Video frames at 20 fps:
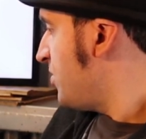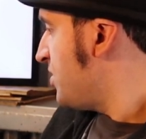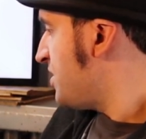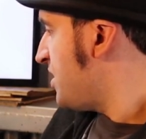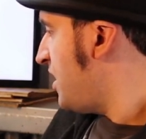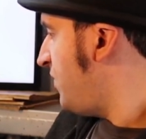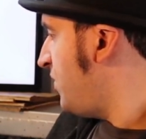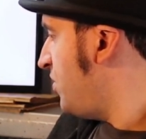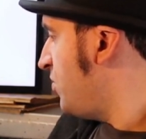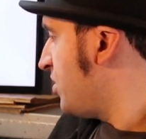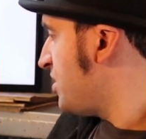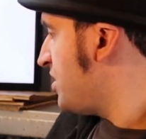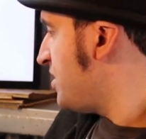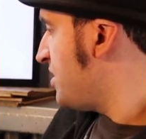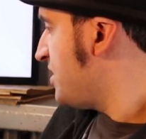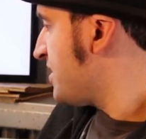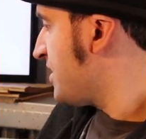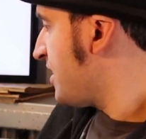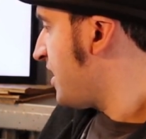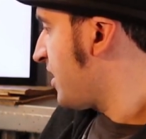But say if you
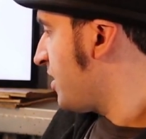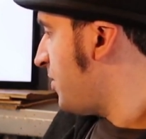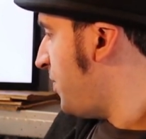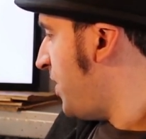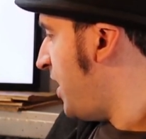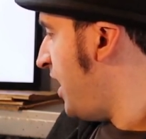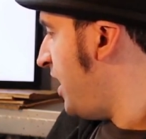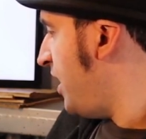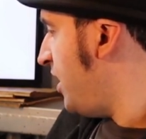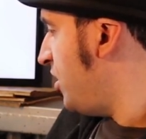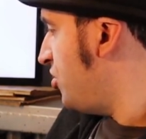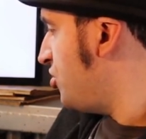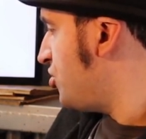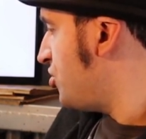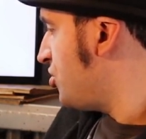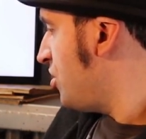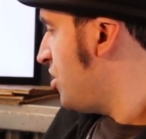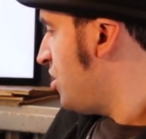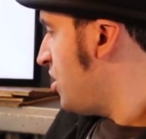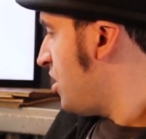wanted to select the
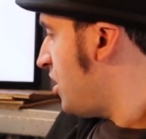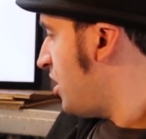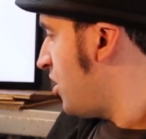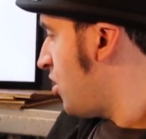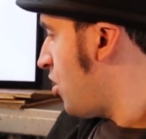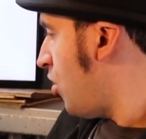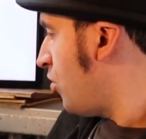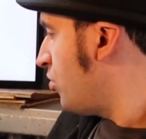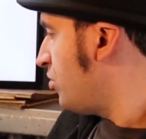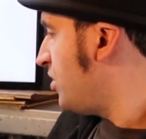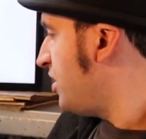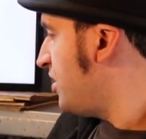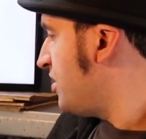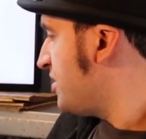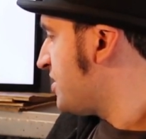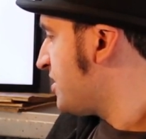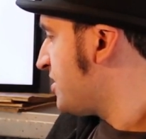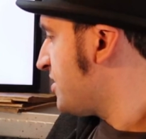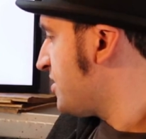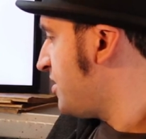page and only
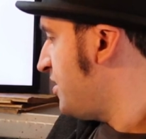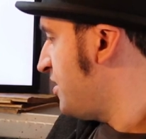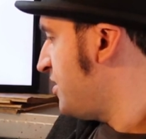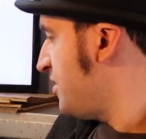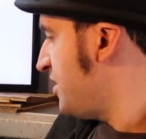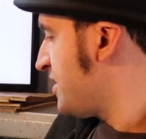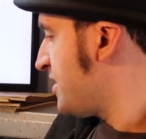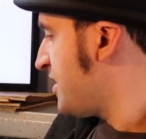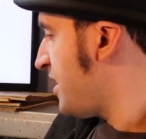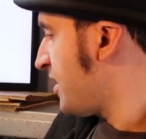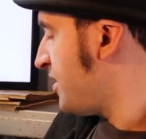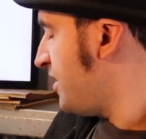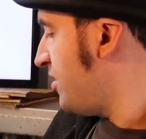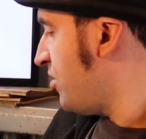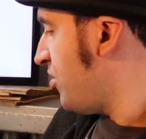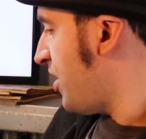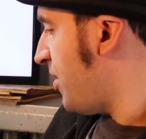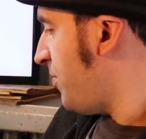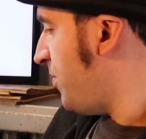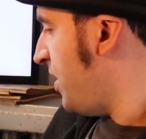the
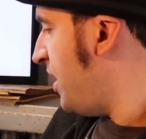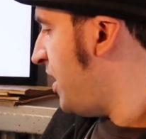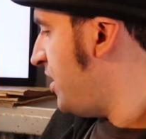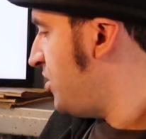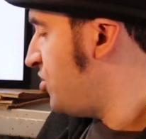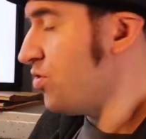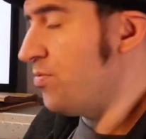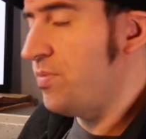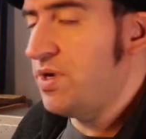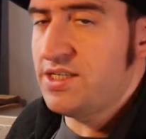selected on that page,